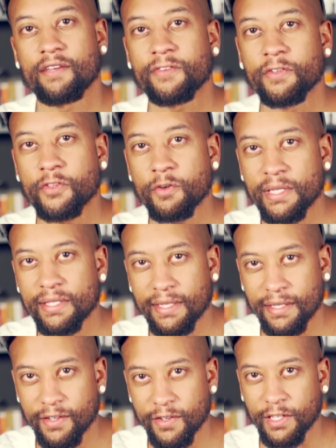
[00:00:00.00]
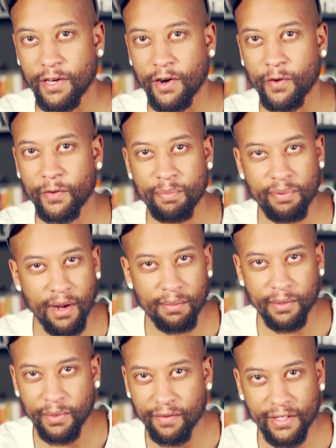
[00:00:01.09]
If you knew me 10 years ago, you
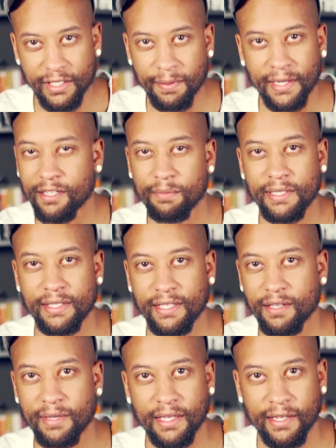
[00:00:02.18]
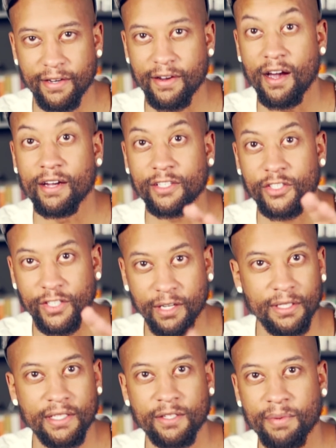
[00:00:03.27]
probably wouldn't have expected to be seeing me here,
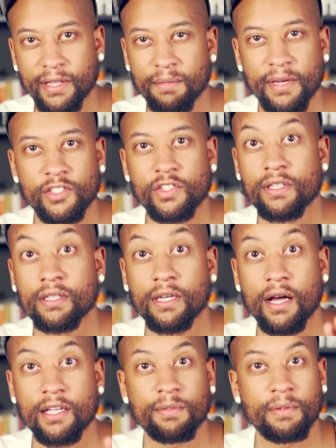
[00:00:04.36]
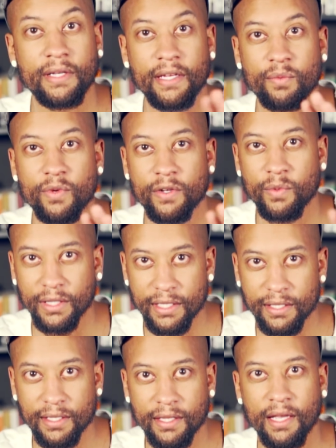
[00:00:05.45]
unashamedly spreading the message of the gospel to anyone who would
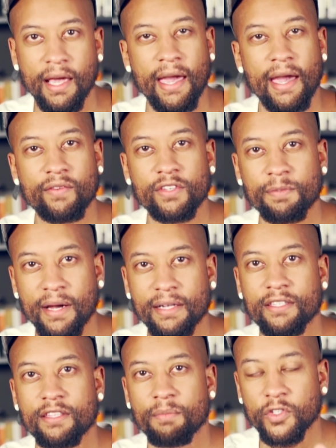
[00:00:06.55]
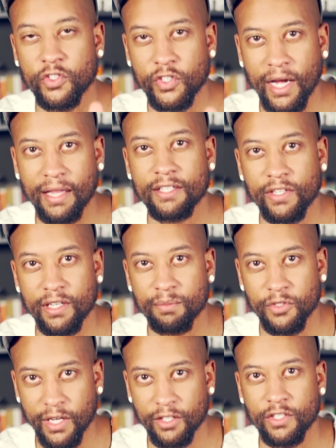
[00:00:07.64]
listen, and responding to the most challenging
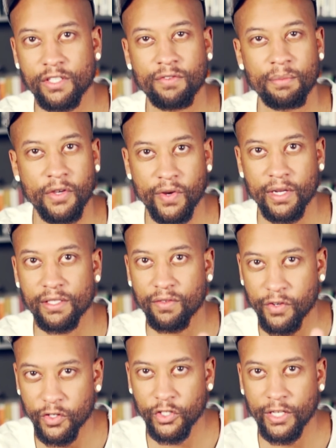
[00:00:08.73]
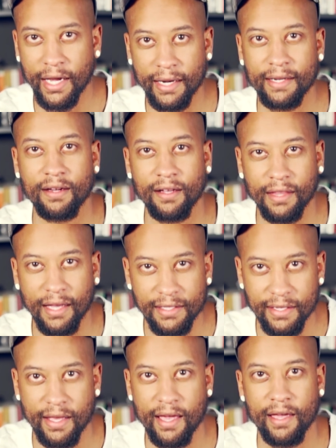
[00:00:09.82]
objections from the critics of Christianity online
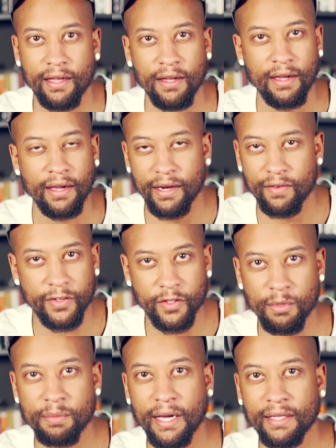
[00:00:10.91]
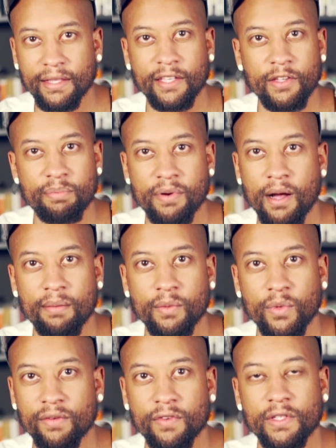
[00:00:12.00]
today. And if you knew me back then, you probably
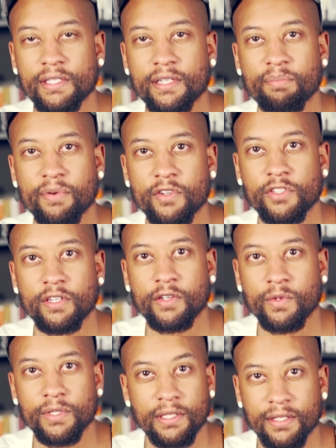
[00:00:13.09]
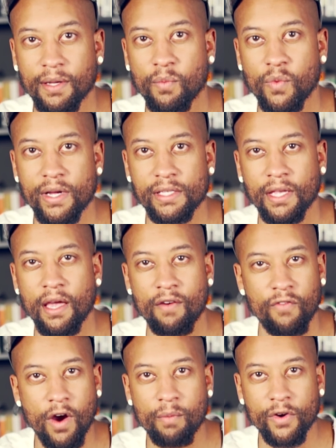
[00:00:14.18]
would have only seen a person who is in some ways
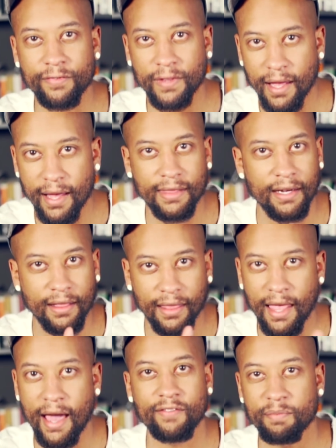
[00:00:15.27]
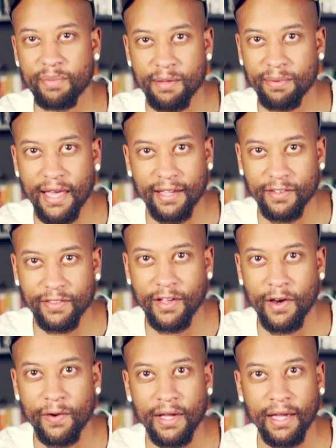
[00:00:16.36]
far more flawed than a lot of the people that you
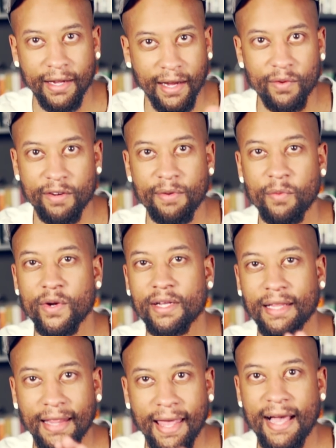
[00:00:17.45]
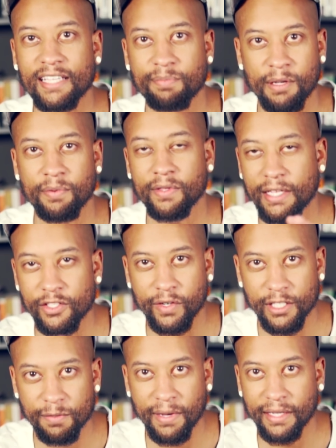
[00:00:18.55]
know, and I would have been one of the last people that you'd
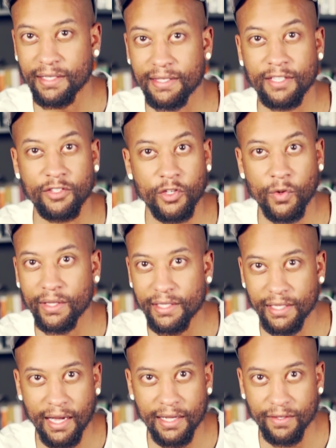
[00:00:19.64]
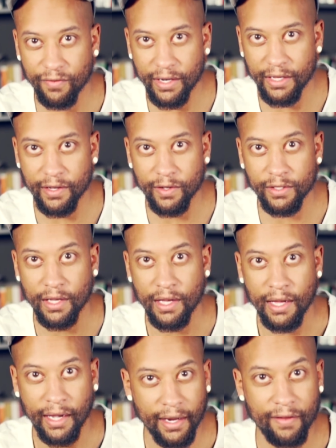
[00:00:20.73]
expect to see doing these kinds of videos.
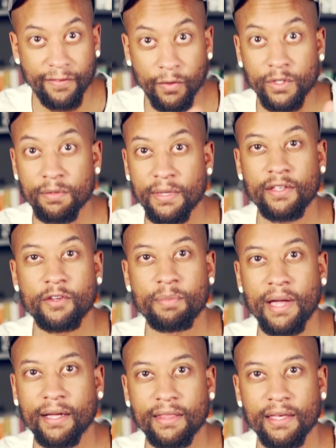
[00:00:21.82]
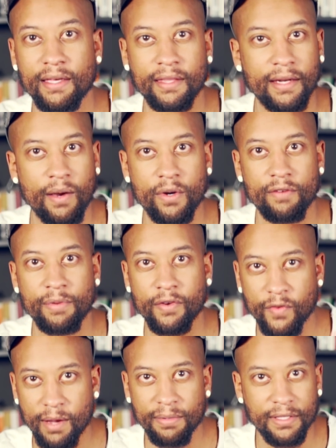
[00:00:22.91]
And if it was me and you back then, then I would have been
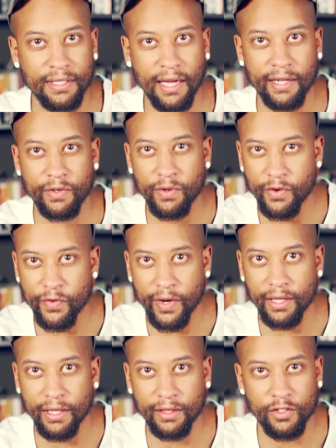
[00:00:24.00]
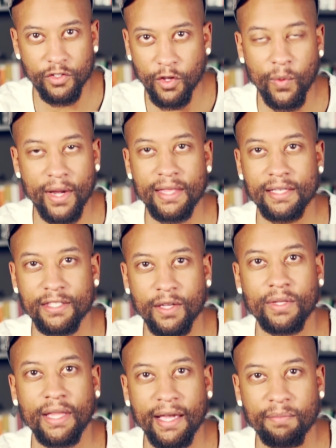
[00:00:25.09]
right beside you agreeing that there's no way that
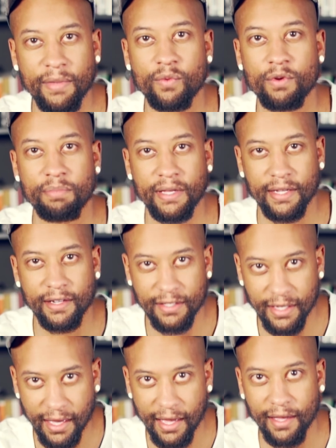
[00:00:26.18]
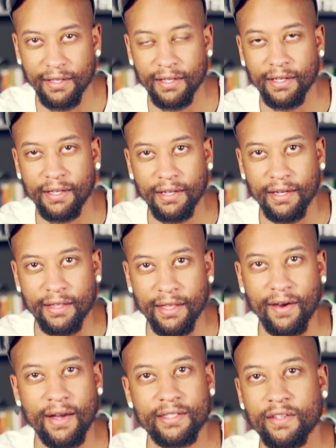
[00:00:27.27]
someone like me would be here today.
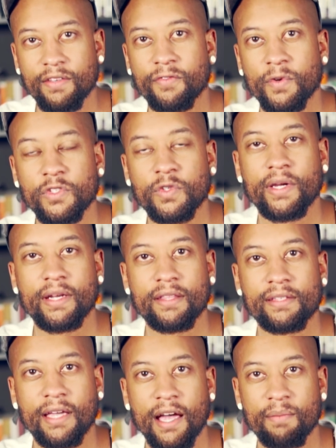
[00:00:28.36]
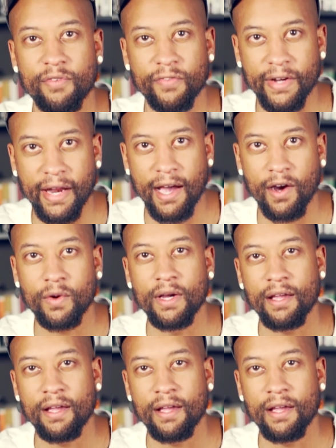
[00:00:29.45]
Now, I'll tell you the full story another time, but for now,